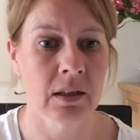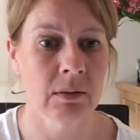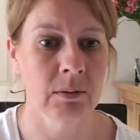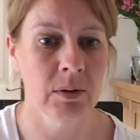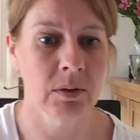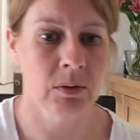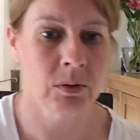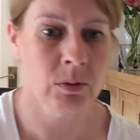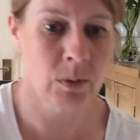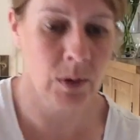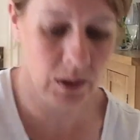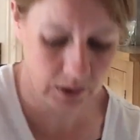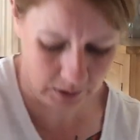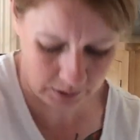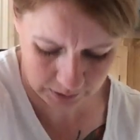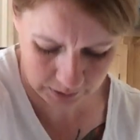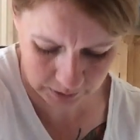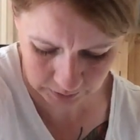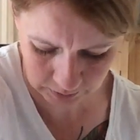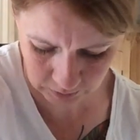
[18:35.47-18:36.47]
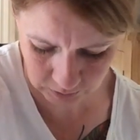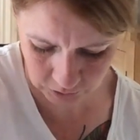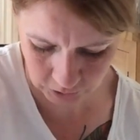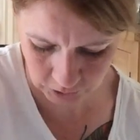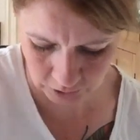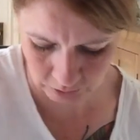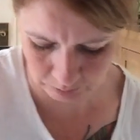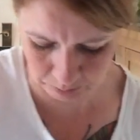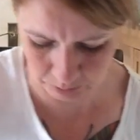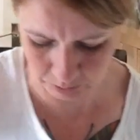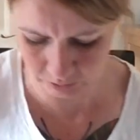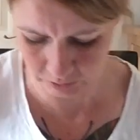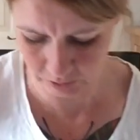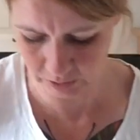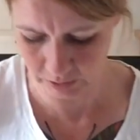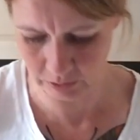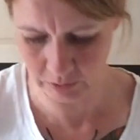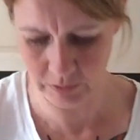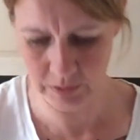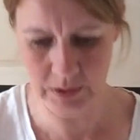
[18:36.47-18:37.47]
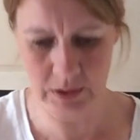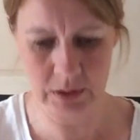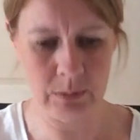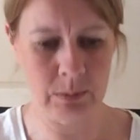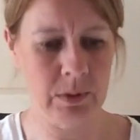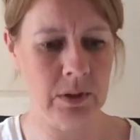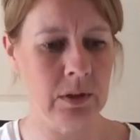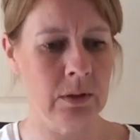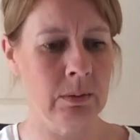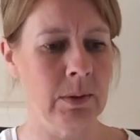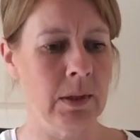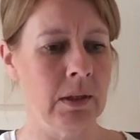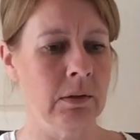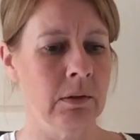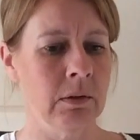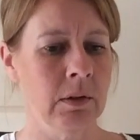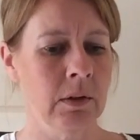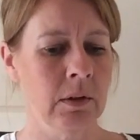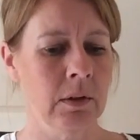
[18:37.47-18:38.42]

And I was quite lucky. I got 2 books. I got this one as well.